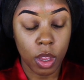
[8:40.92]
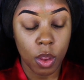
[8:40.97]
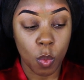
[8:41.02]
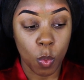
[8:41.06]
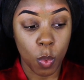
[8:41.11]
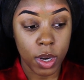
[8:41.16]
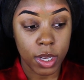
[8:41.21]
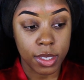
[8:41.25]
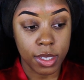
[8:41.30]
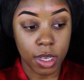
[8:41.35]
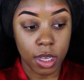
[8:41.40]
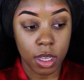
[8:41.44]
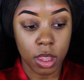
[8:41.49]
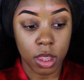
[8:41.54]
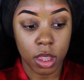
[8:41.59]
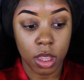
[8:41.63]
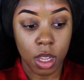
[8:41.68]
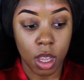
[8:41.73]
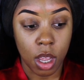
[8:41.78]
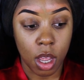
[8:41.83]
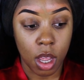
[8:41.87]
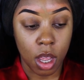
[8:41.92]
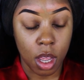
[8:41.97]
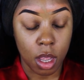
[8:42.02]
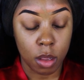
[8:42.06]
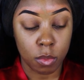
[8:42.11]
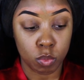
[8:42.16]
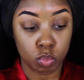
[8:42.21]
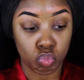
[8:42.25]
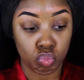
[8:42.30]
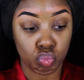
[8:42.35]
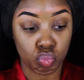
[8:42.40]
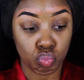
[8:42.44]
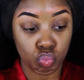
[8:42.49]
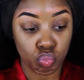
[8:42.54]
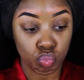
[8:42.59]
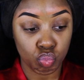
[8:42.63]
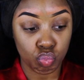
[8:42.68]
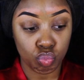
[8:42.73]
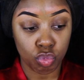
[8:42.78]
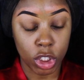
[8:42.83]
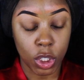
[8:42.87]
what is it? Um,
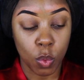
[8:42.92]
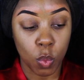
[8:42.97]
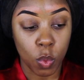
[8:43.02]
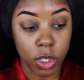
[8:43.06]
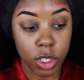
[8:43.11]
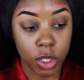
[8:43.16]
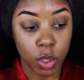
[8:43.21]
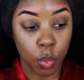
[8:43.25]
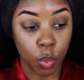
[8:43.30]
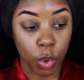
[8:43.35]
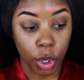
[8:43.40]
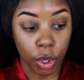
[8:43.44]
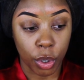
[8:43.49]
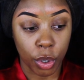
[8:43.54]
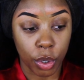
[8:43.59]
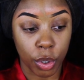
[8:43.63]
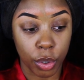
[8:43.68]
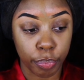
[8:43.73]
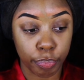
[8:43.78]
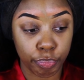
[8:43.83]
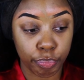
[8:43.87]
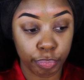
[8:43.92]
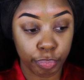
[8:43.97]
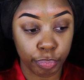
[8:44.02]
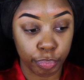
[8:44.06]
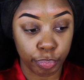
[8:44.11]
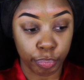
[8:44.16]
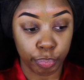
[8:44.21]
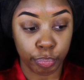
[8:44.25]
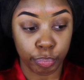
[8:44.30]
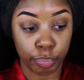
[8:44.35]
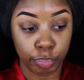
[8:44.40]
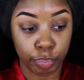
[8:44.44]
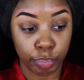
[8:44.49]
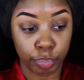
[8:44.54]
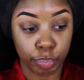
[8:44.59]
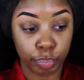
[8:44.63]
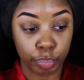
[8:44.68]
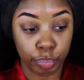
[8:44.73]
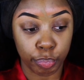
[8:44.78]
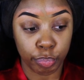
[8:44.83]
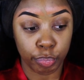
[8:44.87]
what's the word? Mm,
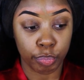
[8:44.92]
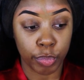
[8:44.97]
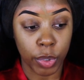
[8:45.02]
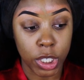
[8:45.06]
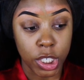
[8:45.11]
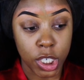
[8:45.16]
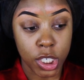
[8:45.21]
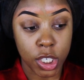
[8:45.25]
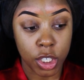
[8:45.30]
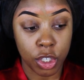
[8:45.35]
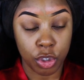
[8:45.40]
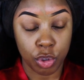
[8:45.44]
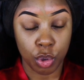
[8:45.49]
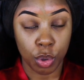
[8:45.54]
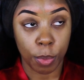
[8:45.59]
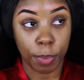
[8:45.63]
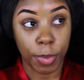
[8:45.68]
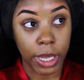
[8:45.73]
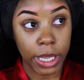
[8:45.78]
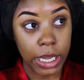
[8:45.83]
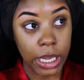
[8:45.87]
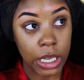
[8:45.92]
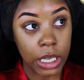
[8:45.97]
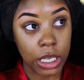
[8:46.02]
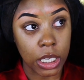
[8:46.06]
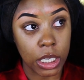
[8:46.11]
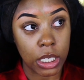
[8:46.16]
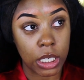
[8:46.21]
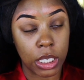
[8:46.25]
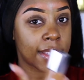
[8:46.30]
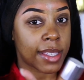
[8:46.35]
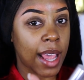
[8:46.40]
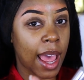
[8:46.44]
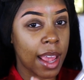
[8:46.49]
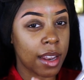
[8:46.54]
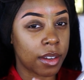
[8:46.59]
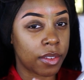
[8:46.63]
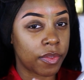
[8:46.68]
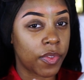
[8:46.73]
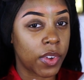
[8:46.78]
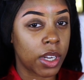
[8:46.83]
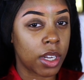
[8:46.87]
I just drew a blank.
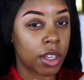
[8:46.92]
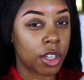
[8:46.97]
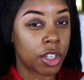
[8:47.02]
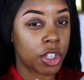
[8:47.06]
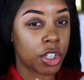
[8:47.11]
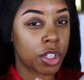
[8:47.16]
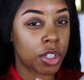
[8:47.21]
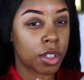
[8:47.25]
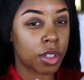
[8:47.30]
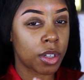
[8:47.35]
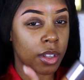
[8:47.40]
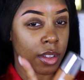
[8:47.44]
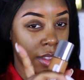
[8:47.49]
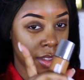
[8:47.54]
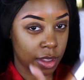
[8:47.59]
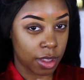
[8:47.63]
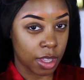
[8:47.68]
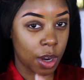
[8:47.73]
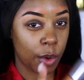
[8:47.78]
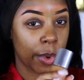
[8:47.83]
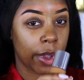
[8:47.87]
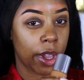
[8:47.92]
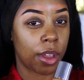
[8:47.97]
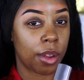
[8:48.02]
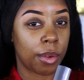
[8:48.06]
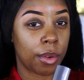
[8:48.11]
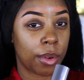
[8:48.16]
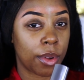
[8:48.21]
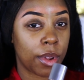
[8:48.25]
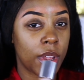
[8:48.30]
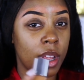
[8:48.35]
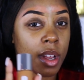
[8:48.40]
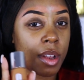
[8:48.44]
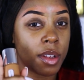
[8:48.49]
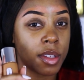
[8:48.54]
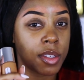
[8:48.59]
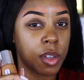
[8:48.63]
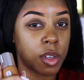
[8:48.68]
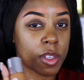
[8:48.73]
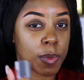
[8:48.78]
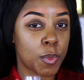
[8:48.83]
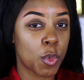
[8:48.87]
Satin finish. There we go.
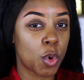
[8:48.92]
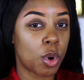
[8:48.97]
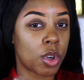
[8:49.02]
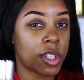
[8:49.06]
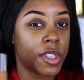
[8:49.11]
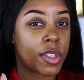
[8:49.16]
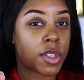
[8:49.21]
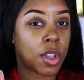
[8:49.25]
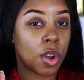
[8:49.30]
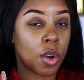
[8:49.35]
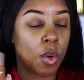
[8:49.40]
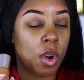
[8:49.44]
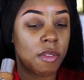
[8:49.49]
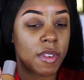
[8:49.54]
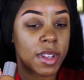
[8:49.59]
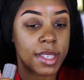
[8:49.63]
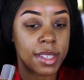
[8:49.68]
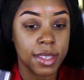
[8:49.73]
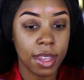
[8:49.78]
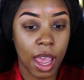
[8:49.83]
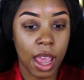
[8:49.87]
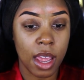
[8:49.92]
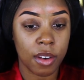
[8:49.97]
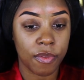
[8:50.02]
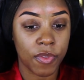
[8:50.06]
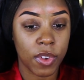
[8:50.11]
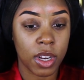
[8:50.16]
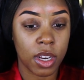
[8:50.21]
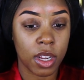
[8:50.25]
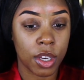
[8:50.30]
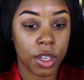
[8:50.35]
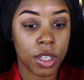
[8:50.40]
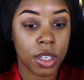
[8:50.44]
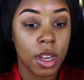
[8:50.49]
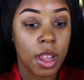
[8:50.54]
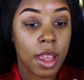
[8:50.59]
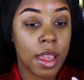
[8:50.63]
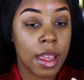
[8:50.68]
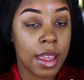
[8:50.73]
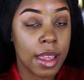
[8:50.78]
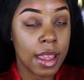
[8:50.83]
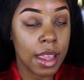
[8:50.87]
So it's more so of a satin finish
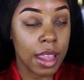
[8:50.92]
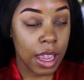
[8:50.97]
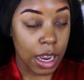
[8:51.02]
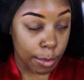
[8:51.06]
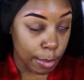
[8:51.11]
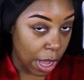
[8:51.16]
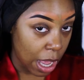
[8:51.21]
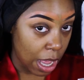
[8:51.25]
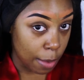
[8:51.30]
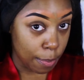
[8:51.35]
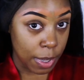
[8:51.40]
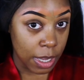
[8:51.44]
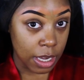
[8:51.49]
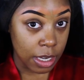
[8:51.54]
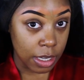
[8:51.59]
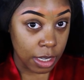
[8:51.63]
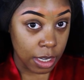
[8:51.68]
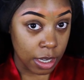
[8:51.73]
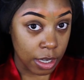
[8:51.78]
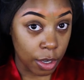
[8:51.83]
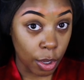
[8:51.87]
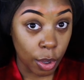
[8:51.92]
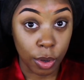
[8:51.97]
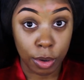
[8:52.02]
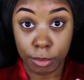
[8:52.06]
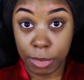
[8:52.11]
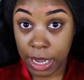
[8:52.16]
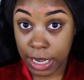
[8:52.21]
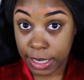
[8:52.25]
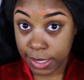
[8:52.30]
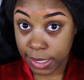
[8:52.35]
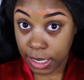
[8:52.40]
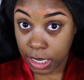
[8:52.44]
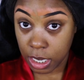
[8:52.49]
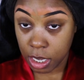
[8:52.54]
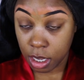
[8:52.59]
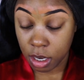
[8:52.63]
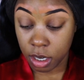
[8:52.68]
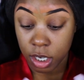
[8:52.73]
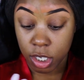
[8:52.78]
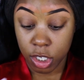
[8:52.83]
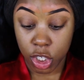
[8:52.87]
in my opinion on my skin.
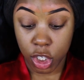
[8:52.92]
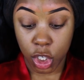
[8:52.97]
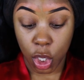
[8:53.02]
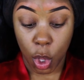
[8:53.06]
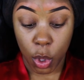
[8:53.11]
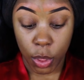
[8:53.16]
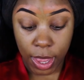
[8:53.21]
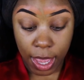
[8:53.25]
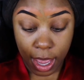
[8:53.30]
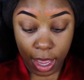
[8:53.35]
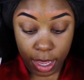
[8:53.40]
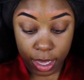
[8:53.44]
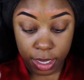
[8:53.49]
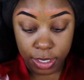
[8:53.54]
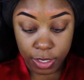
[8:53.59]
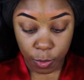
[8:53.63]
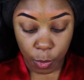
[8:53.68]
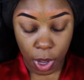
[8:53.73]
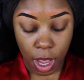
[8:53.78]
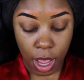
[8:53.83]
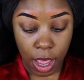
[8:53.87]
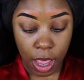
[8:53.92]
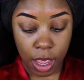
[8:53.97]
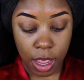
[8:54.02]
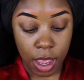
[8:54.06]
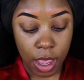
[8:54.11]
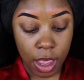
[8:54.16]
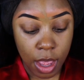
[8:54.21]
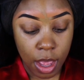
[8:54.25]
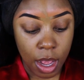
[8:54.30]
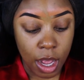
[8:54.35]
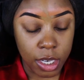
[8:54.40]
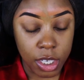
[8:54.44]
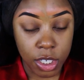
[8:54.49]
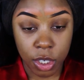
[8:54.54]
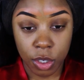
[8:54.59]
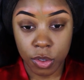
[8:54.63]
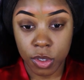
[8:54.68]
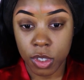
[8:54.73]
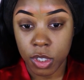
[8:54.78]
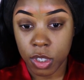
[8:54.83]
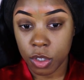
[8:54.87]
So that is why I
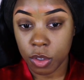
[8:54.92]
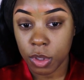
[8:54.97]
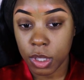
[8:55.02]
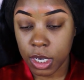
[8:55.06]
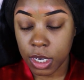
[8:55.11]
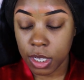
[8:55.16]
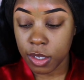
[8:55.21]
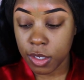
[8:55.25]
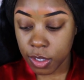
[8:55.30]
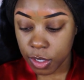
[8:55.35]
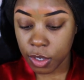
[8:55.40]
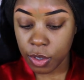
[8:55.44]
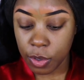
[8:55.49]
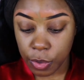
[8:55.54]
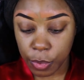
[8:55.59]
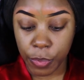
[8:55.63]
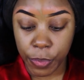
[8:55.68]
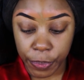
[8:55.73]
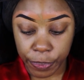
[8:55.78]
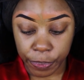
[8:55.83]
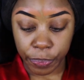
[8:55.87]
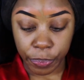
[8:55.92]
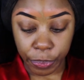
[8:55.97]
chose to do these two